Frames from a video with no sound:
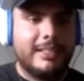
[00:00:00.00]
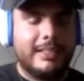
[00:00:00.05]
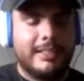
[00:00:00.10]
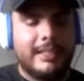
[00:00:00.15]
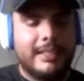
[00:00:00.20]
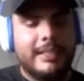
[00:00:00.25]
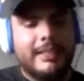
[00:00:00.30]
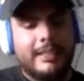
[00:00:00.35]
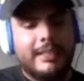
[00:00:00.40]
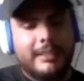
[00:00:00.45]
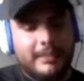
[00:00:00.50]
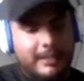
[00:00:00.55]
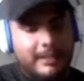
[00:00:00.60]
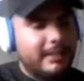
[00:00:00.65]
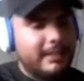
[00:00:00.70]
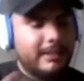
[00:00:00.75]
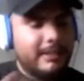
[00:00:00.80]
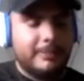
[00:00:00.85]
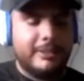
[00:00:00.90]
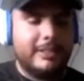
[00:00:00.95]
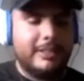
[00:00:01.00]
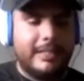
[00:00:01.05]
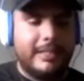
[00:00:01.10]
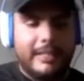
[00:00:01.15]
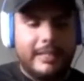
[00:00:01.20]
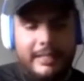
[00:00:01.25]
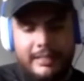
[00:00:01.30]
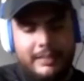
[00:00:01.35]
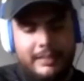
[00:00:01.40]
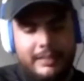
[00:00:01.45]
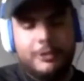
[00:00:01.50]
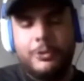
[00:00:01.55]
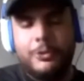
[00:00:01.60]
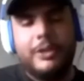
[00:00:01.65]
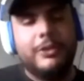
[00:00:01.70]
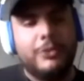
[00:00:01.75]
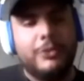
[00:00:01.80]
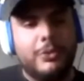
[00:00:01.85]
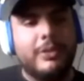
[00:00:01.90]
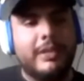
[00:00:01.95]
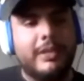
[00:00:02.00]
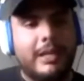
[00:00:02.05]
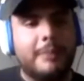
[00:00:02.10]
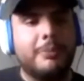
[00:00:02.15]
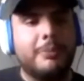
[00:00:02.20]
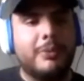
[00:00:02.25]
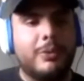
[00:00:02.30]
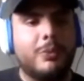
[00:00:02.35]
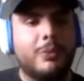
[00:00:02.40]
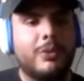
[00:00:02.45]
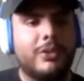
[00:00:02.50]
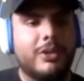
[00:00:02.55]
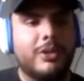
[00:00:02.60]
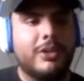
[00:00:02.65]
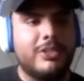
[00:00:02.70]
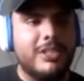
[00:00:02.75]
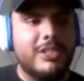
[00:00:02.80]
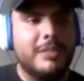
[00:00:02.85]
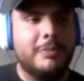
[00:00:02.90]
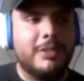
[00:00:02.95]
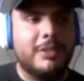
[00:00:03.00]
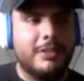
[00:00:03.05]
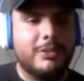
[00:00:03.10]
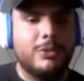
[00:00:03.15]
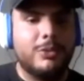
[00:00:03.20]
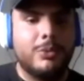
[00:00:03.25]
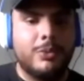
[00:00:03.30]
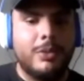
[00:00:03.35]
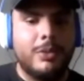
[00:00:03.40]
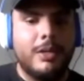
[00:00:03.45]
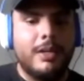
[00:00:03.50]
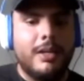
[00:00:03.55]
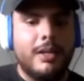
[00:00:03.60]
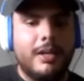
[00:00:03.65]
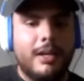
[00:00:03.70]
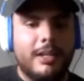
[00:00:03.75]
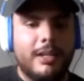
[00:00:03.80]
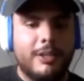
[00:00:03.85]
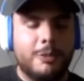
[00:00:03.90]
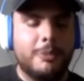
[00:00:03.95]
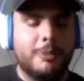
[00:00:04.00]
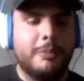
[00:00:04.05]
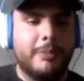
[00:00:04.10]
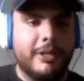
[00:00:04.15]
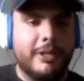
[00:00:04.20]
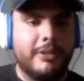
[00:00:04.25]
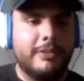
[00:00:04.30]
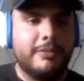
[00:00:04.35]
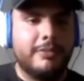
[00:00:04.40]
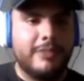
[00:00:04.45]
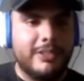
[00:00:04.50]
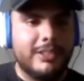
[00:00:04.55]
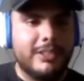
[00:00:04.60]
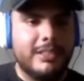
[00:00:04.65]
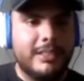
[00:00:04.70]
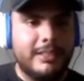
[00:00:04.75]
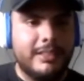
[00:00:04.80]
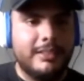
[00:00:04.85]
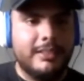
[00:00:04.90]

And I think, yeah, I mean, I can agree on you on that point, where our team can do a little bit better physically.